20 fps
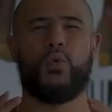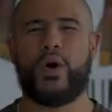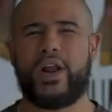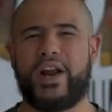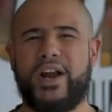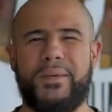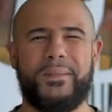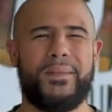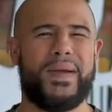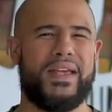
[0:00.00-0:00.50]

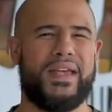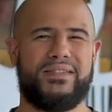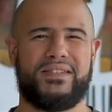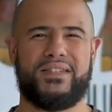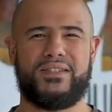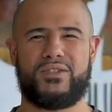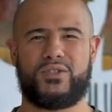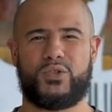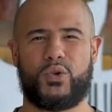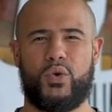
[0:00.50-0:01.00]
What an
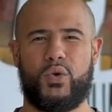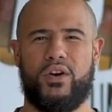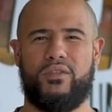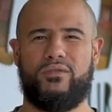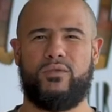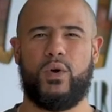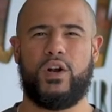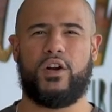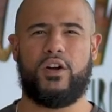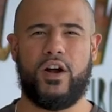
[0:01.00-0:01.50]
amazing
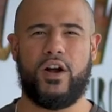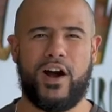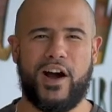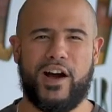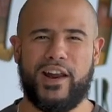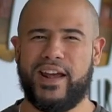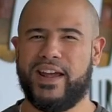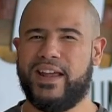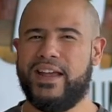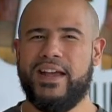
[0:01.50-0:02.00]
story of what
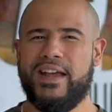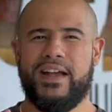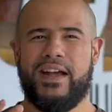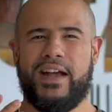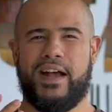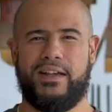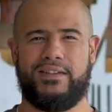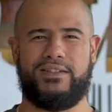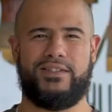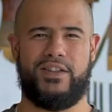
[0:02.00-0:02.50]
God
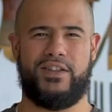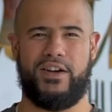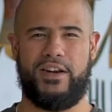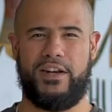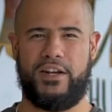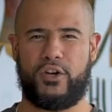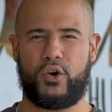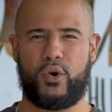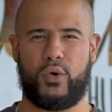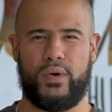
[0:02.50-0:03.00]
has
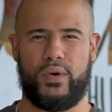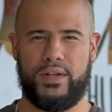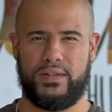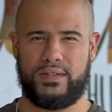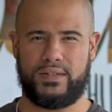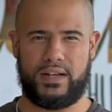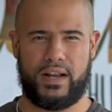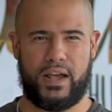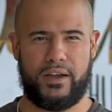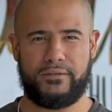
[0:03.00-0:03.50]
done in
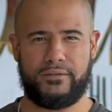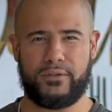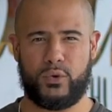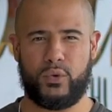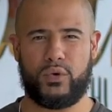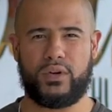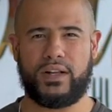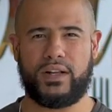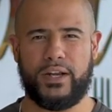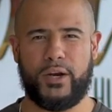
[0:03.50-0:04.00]
Corinne's life
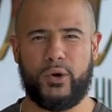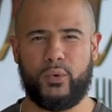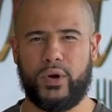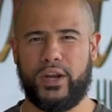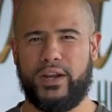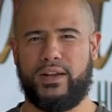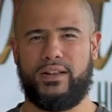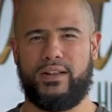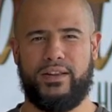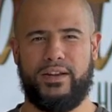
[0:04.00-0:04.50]
through
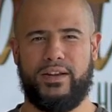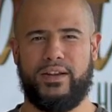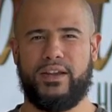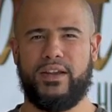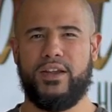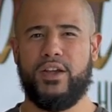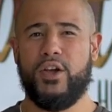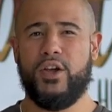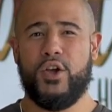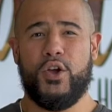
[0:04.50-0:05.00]
Clearway
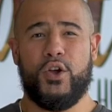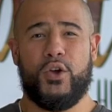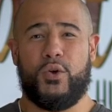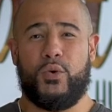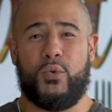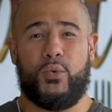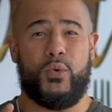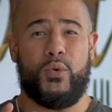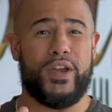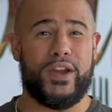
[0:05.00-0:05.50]
Clinic.
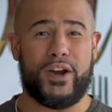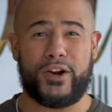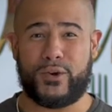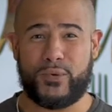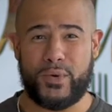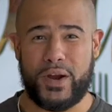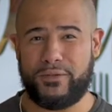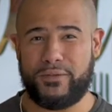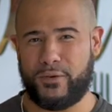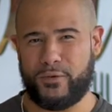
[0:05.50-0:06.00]
We are
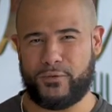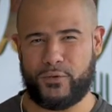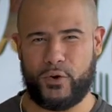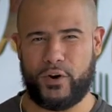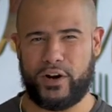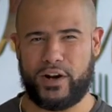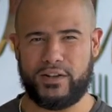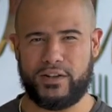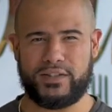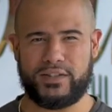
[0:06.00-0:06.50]
grateful
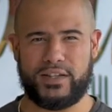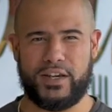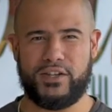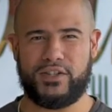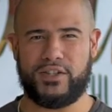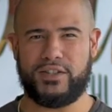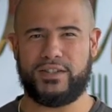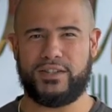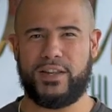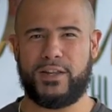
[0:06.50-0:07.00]
for
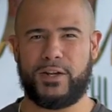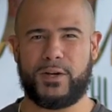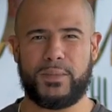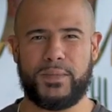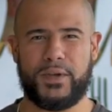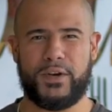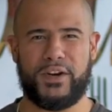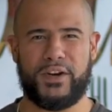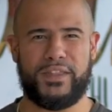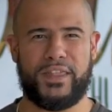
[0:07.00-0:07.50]
organizations in the
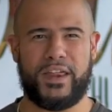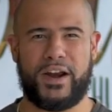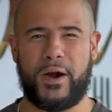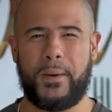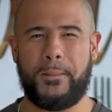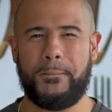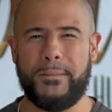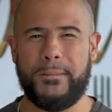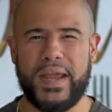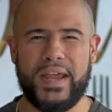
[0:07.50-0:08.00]
community that
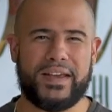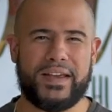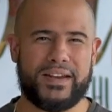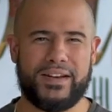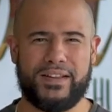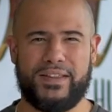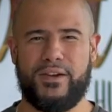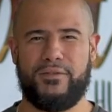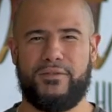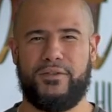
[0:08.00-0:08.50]
are
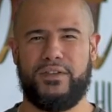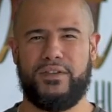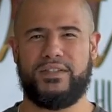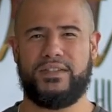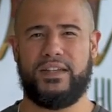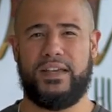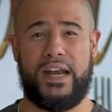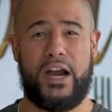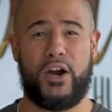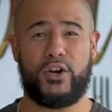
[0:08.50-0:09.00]
making a
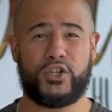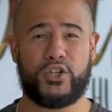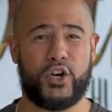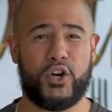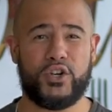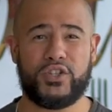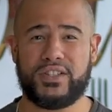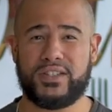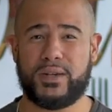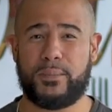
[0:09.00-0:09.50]
difference, and our
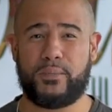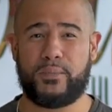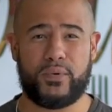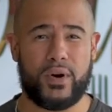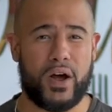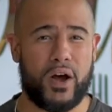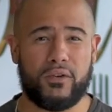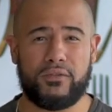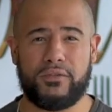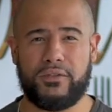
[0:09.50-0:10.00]
church is a
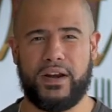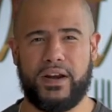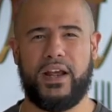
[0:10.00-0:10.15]
proud